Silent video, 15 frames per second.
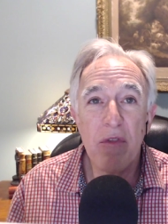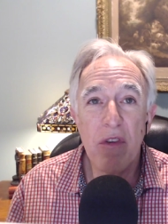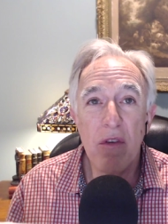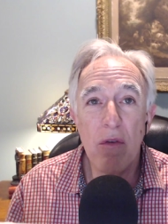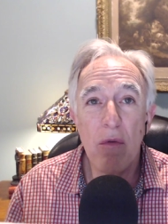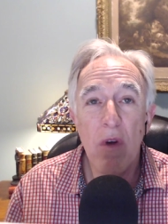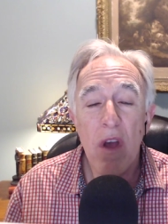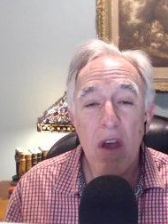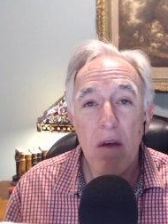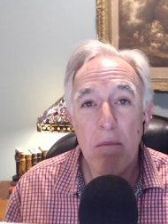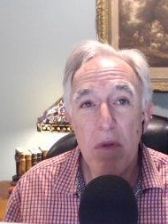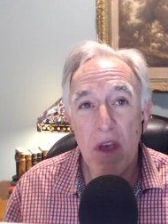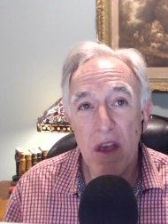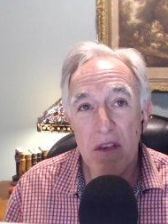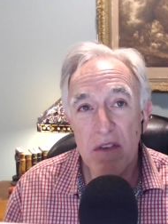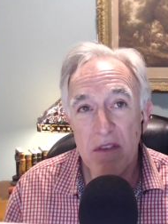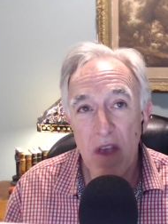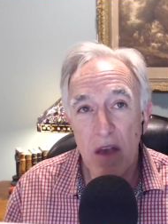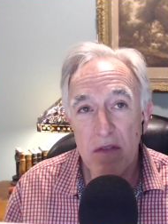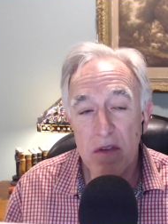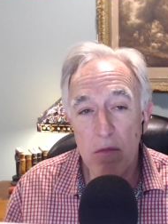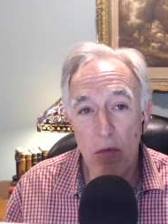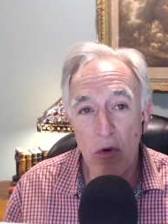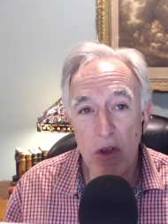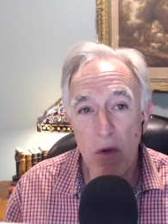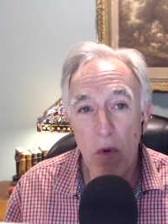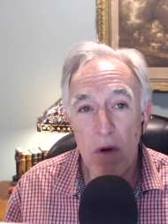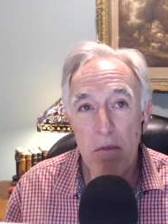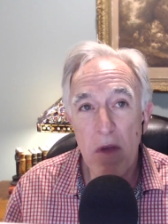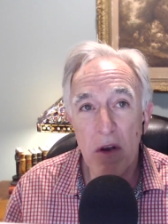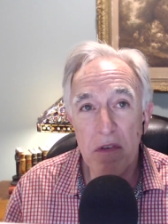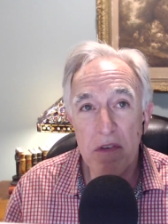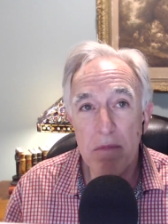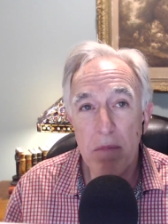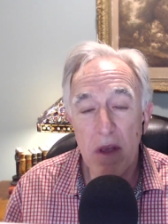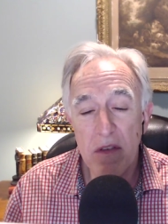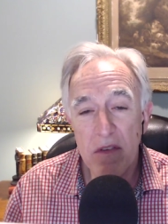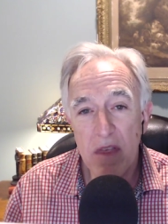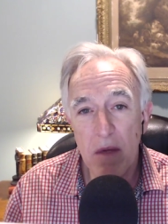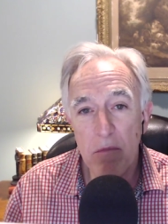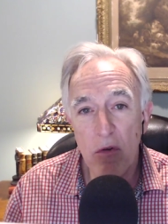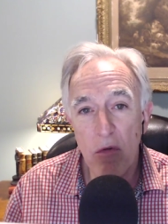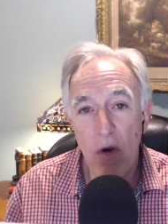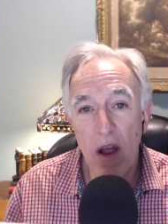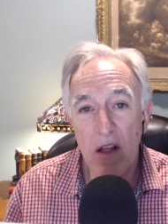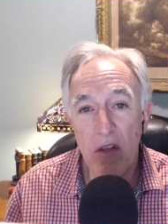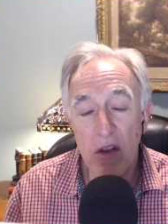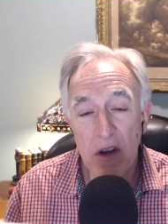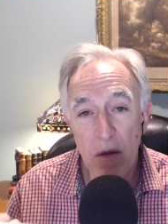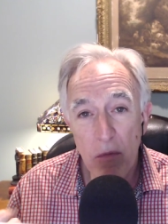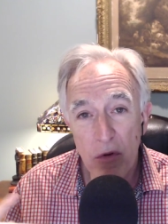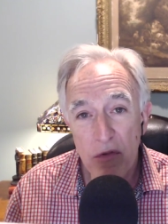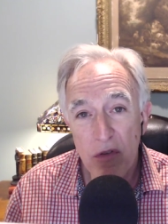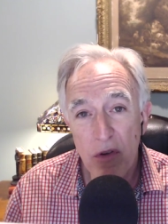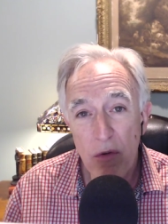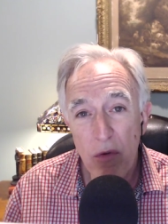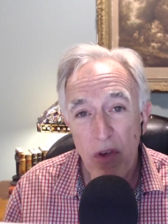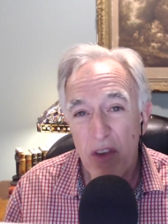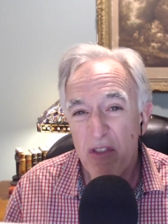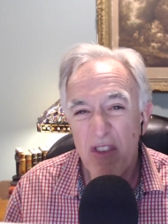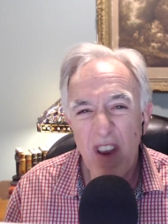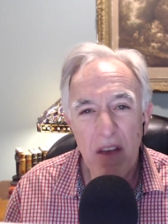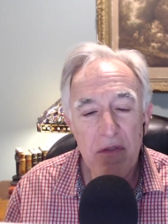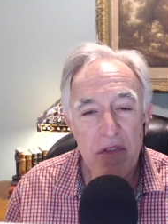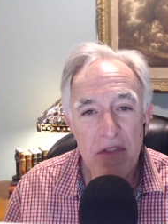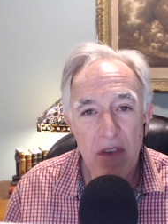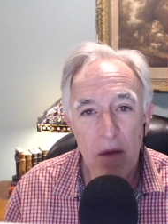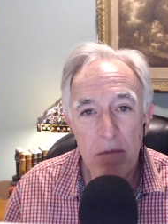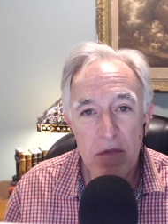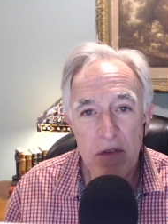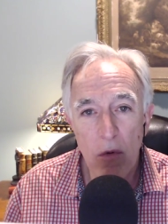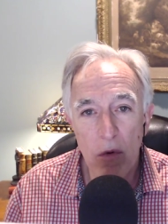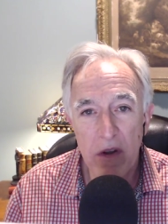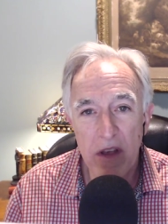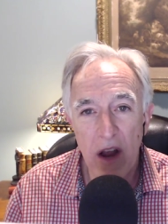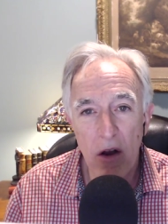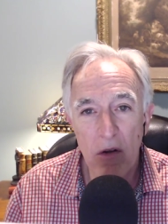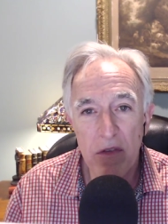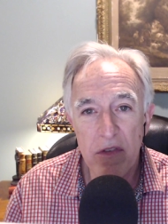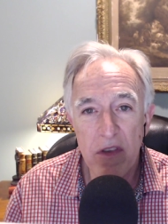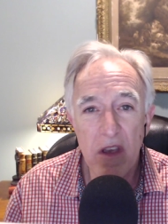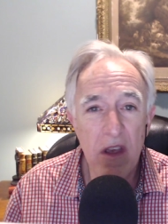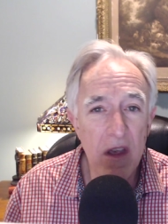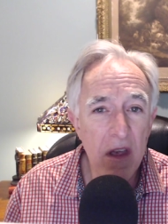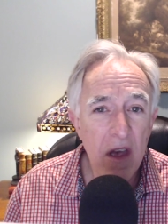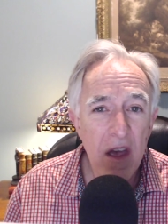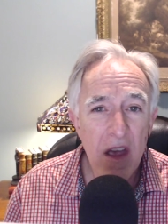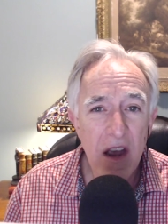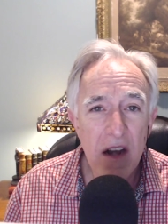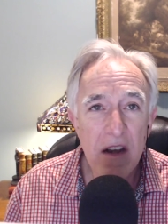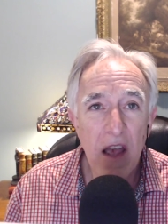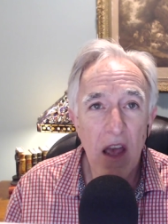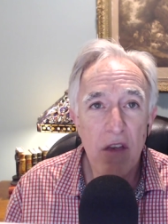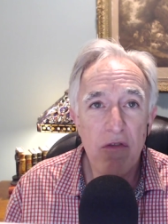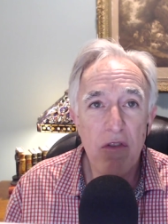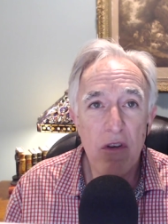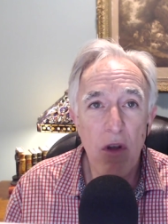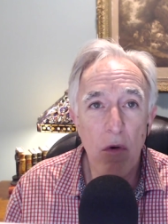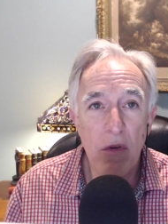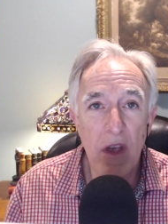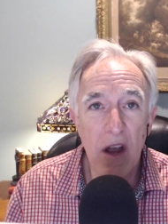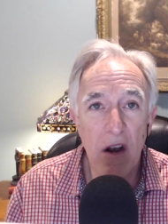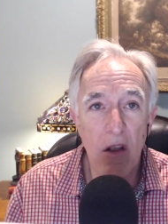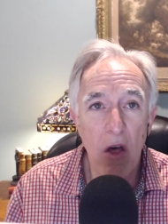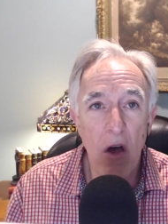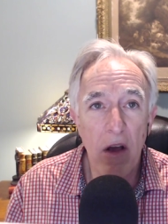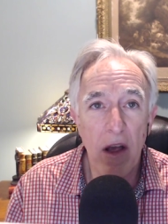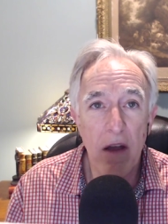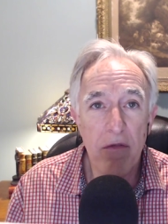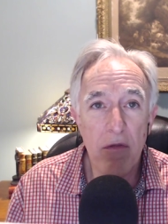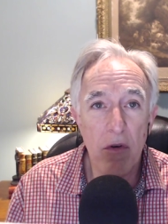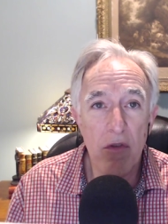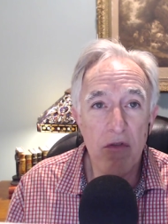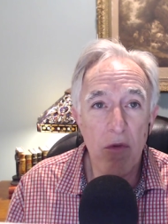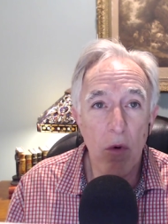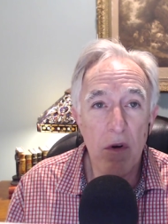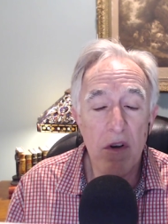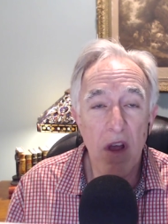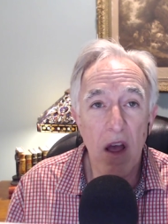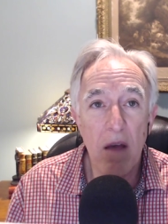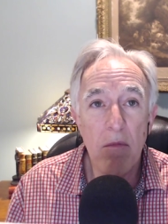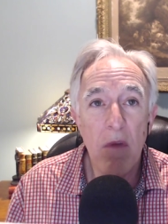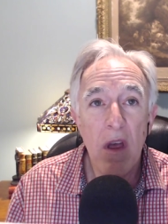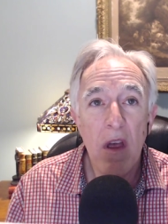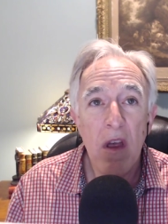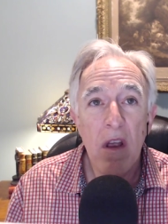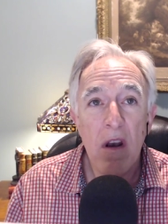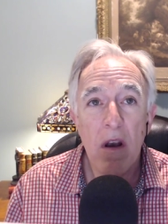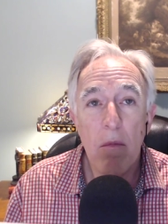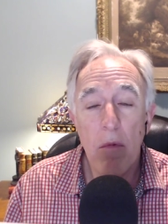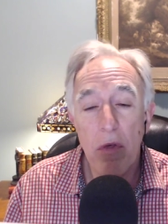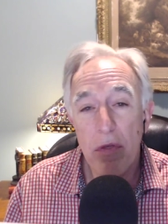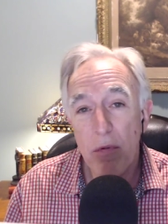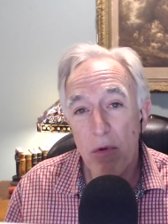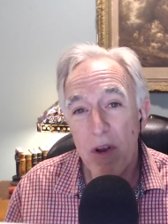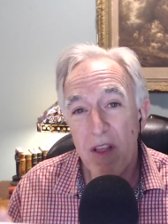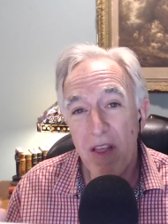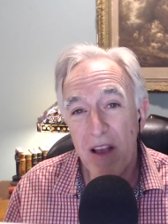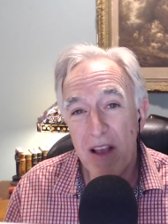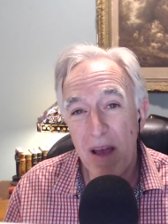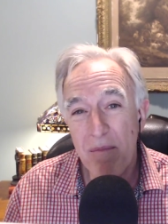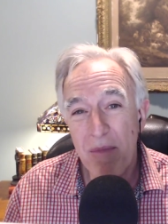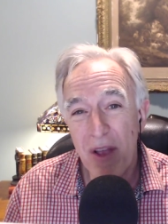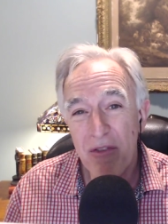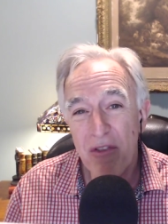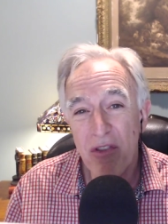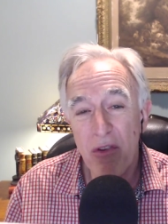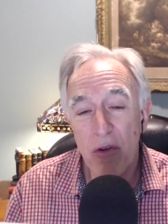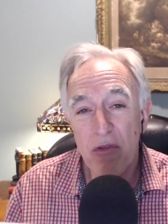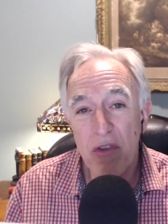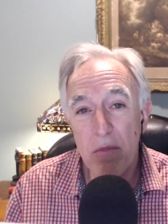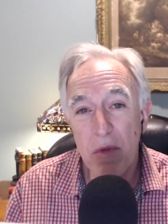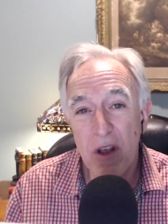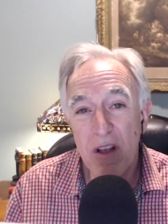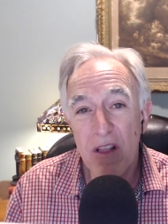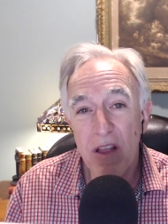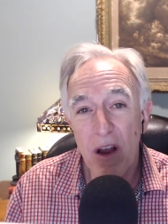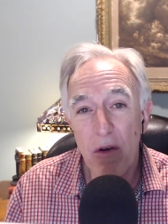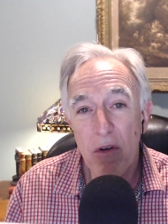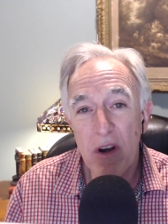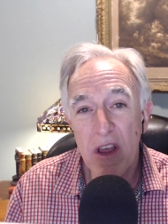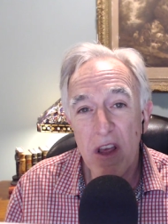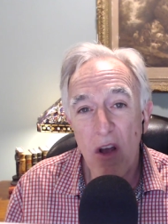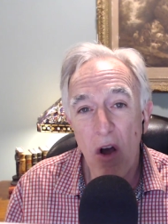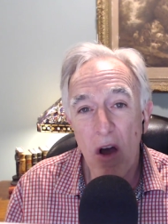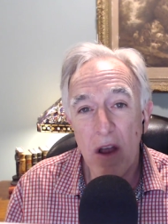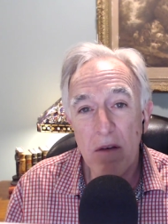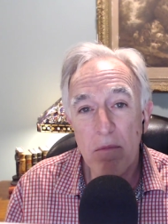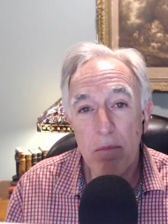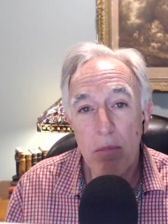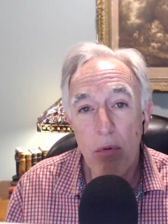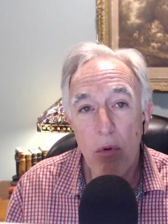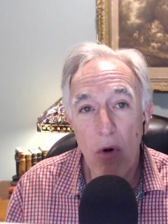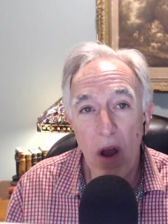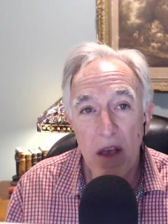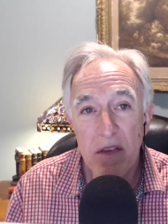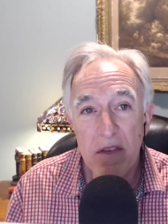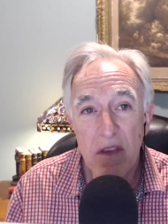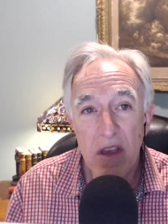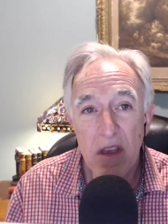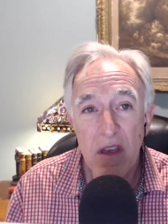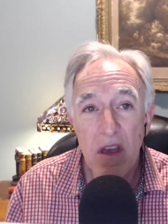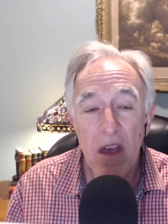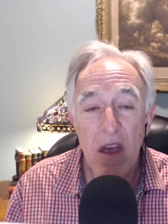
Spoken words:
to be accessible. You want to be able to speak to them directly. Number two, they should have some sort of guarantee in case you don't get along after a short time. Number three, like I mentioned, there should be clarity on pricing